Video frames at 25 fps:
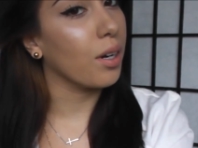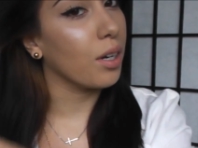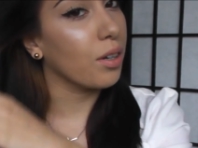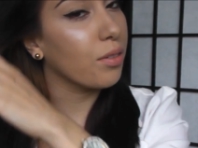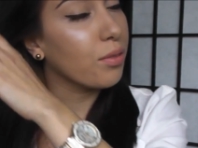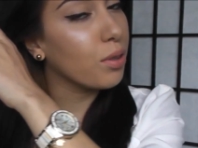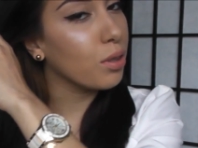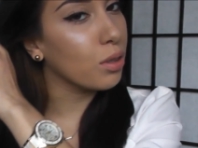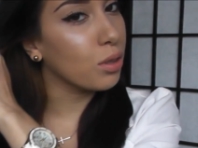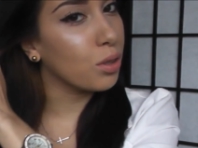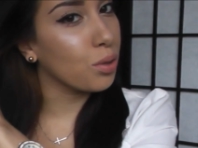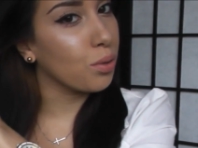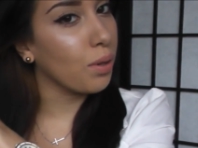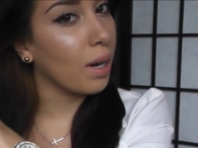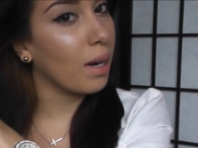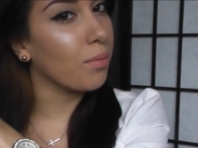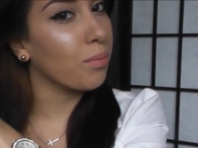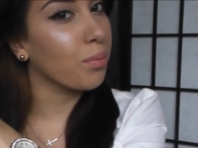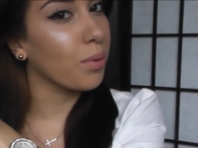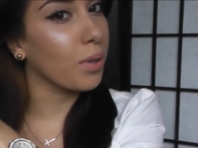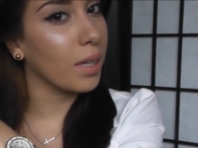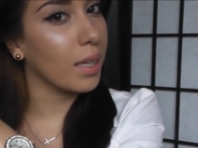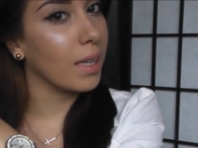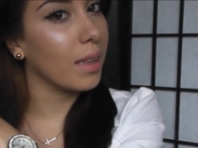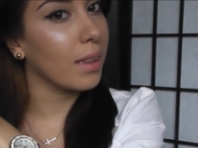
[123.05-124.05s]
If you do
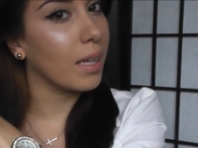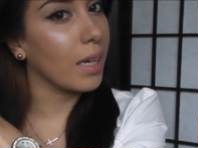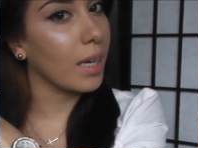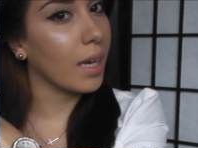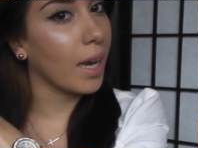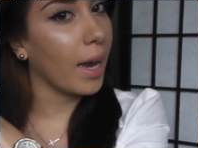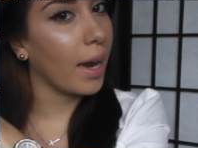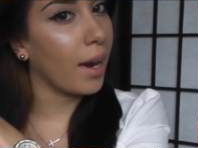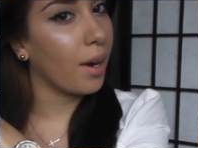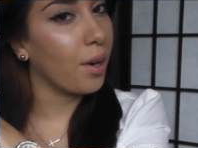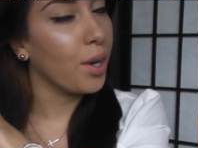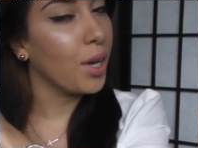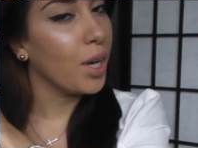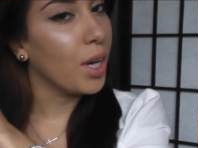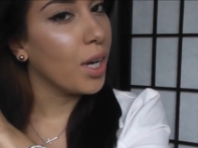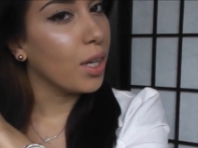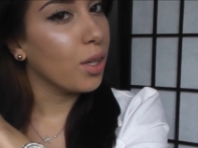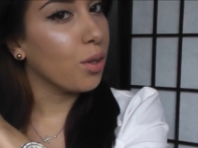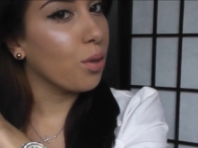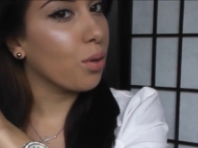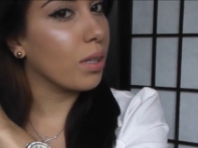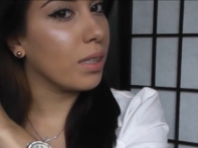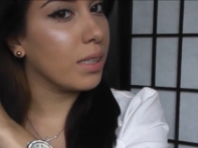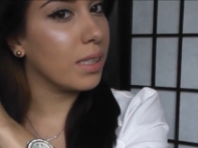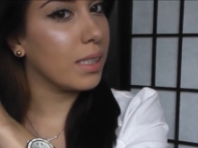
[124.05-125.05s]
have really thick hair,
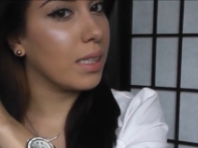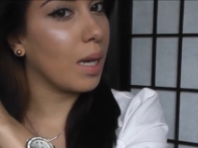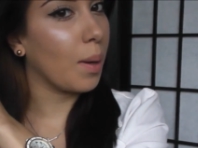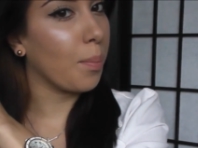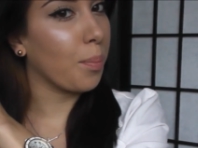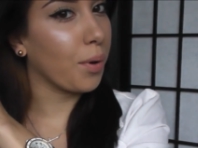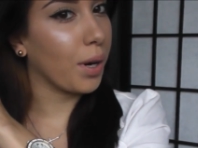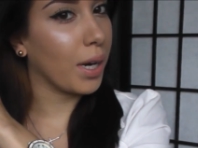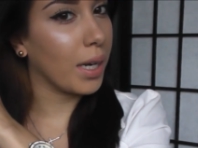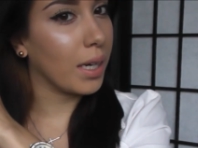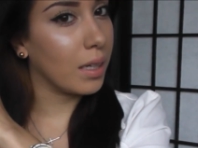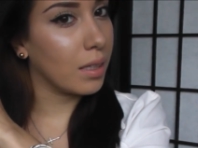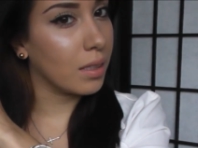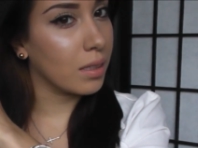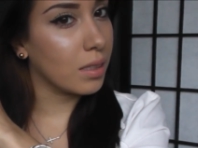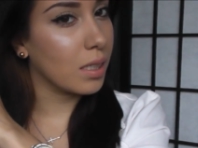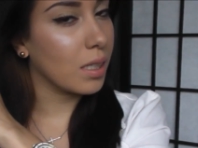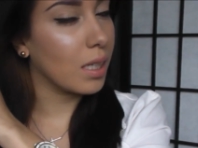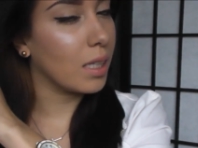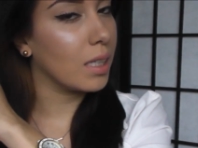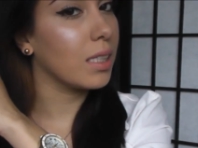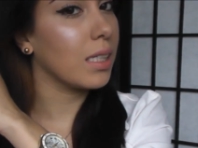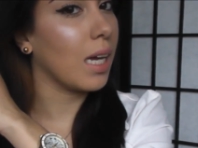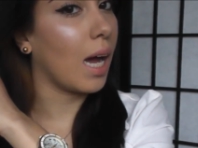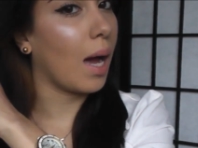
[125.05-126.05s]
you can separate it
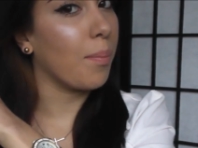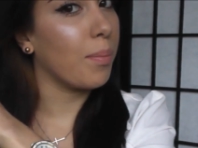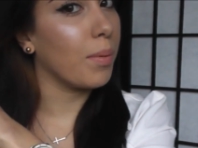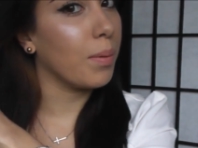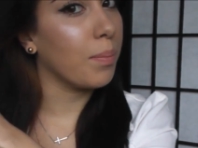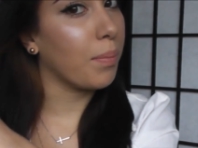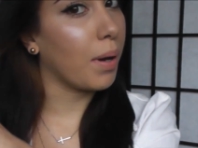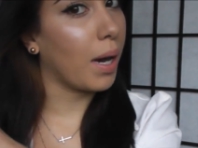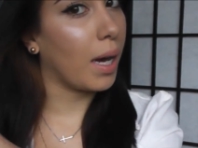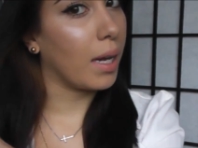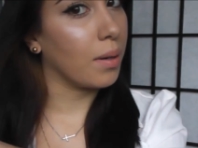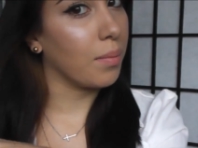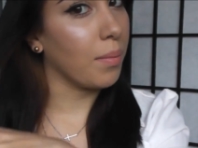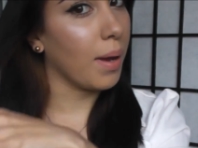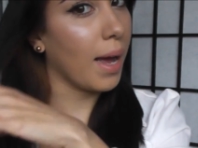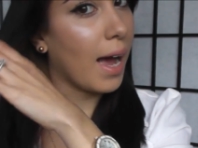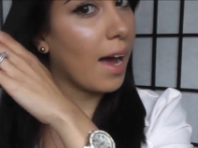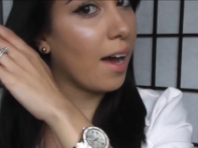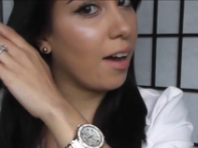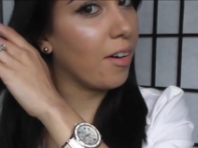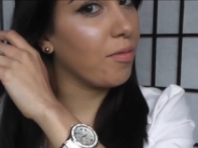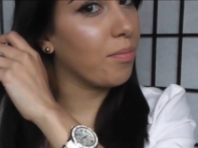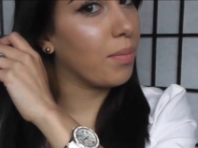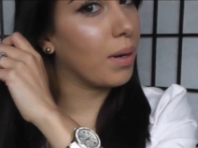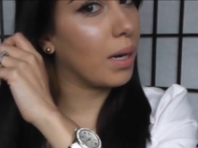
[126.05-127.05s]
into the top and bottom
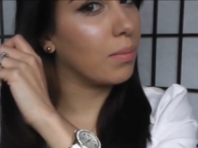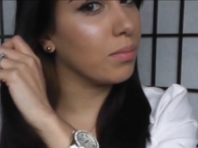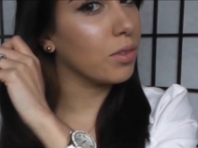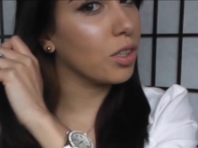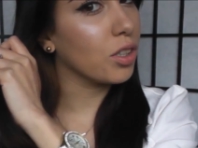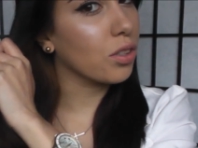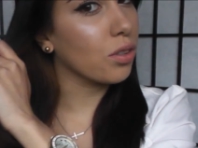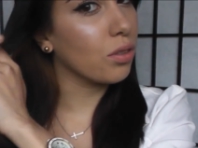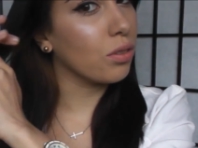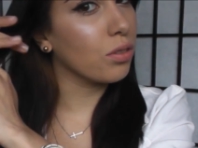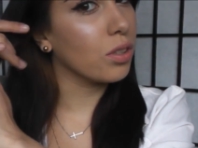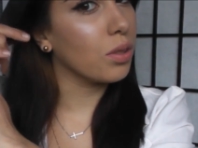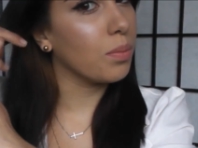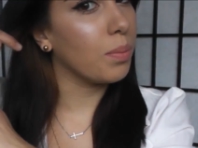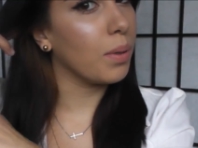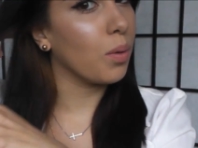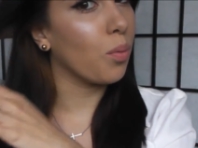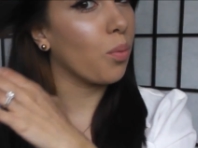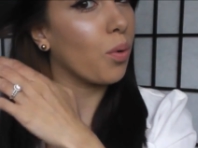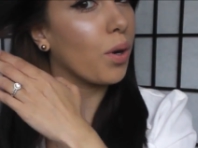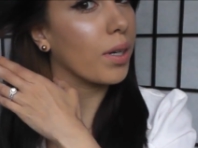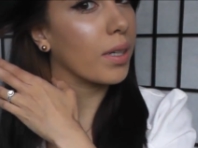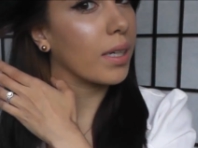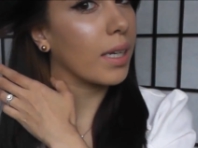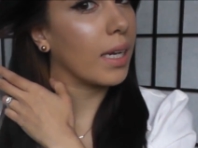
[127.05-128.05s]
half, but I'm just going to be
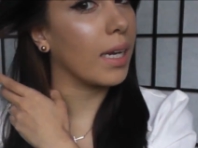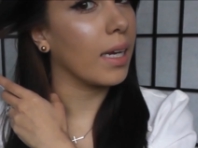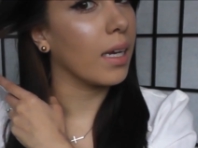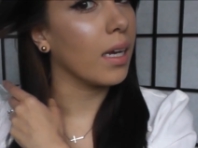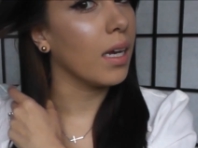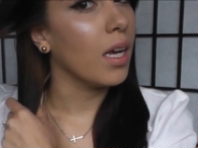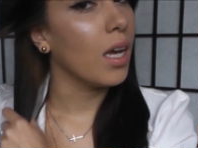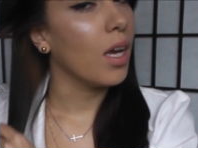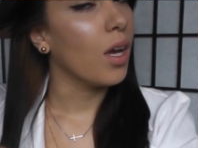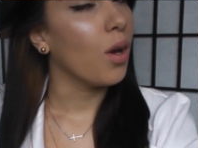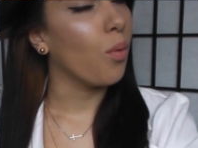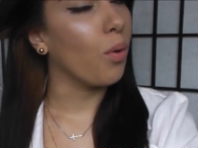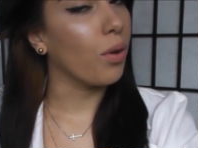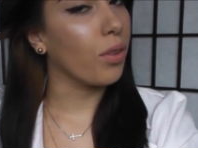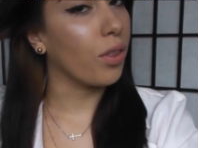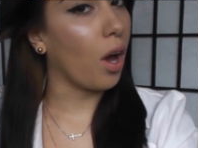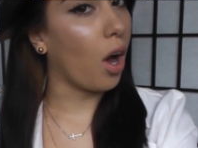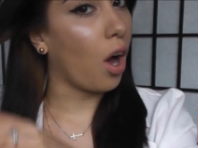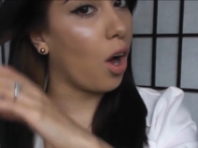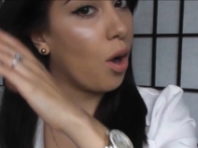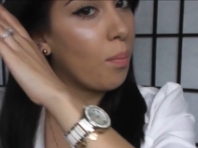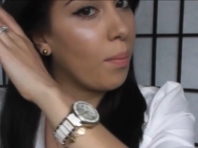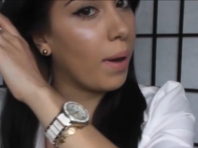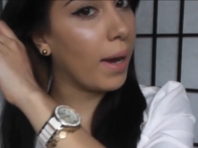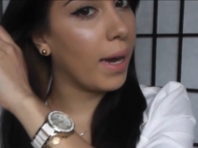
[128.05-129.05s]
working with
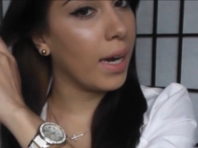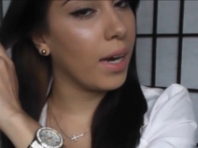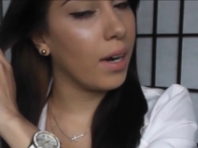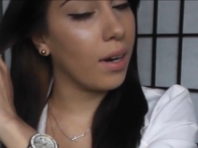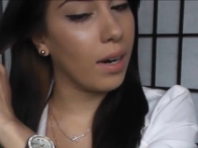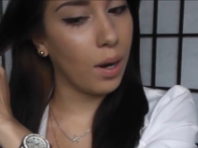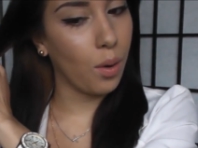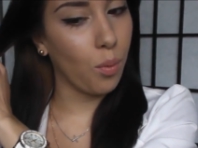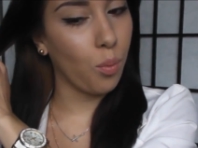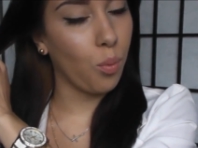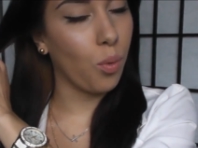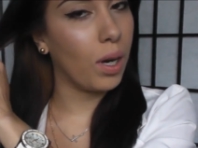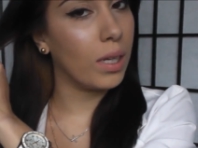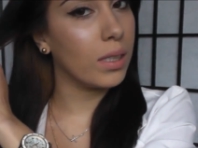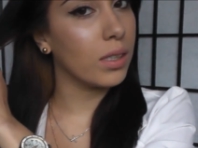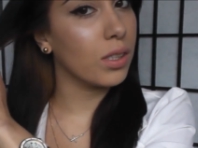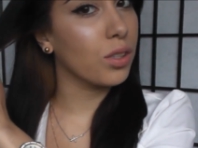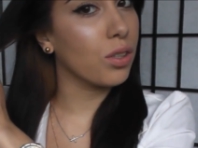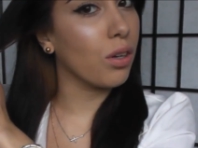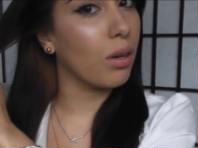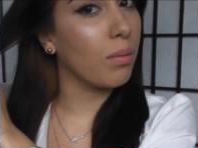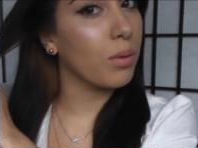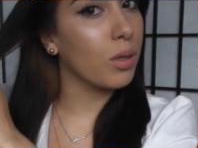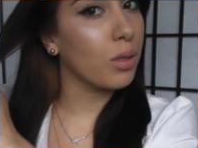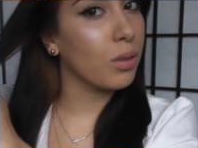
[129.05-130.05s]
all my hair at once.
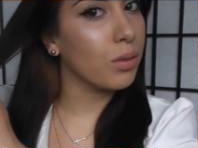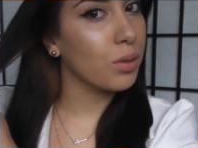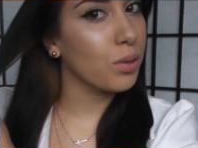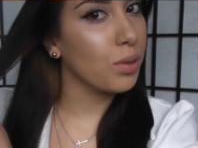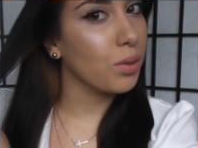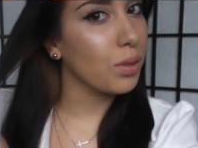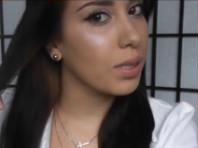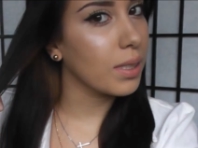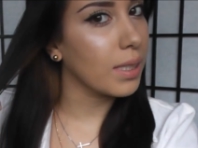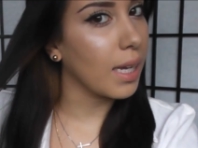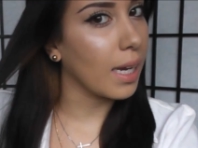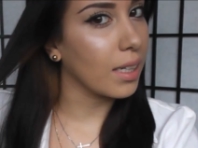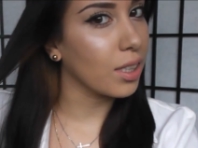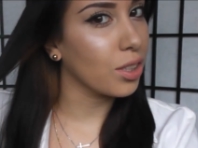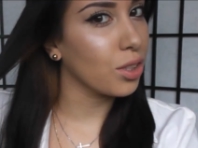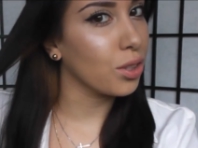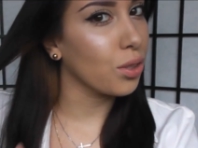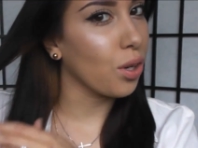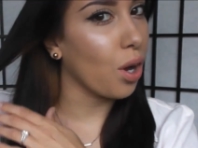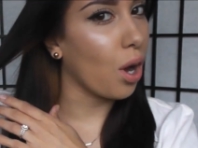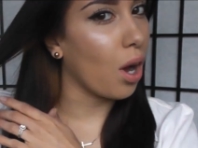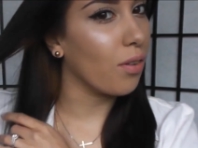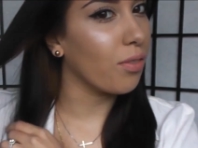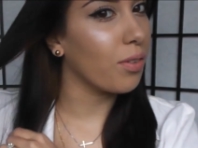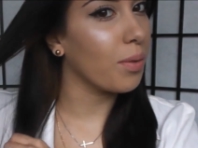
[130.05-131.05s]
So I'm going to
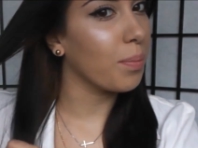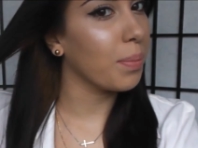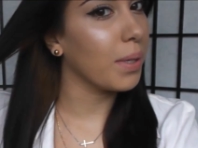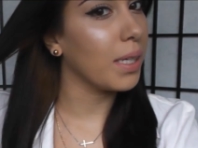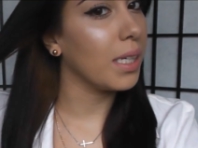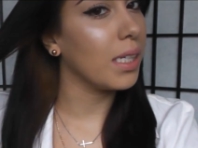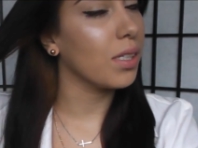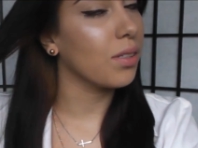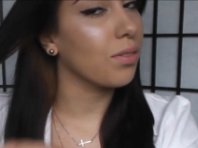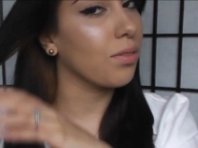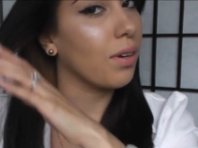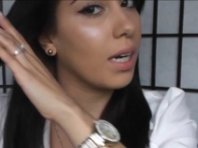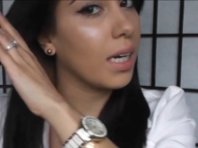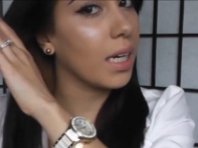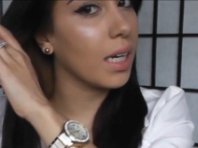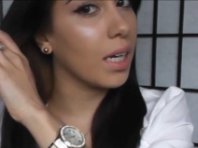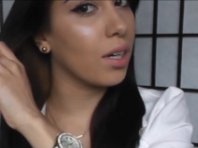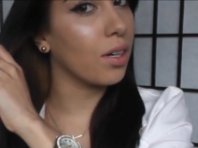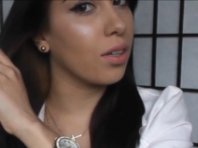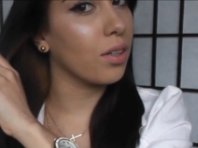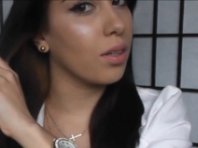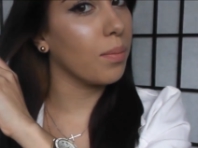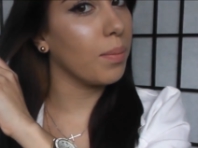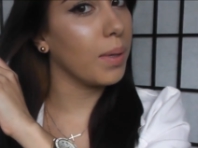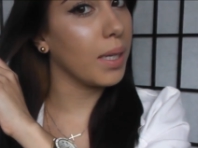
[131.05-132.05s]
section off a piece right
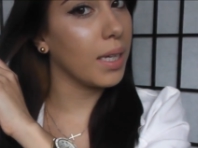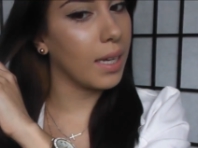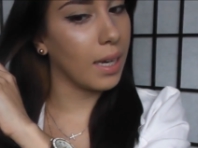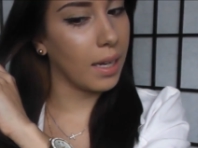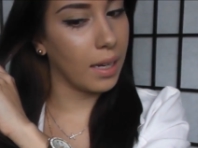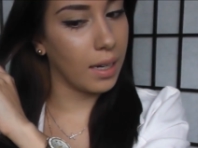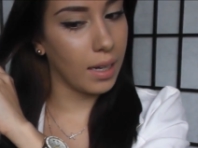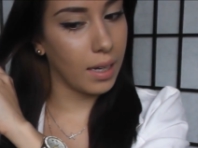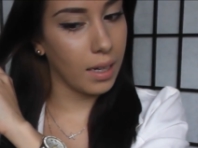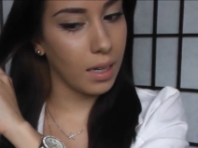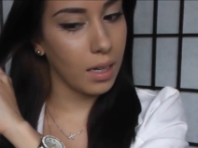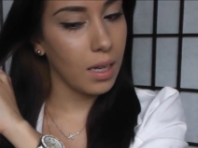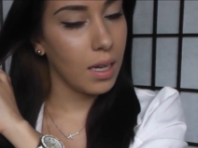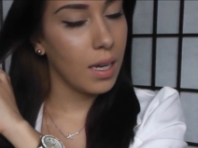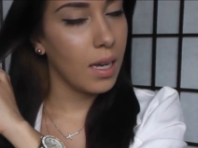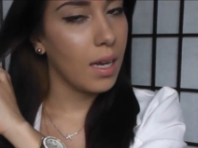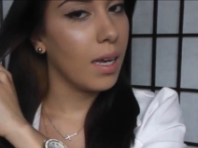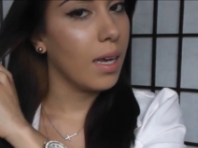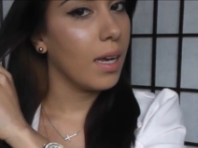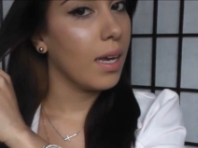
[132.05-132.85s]
here in the beginning.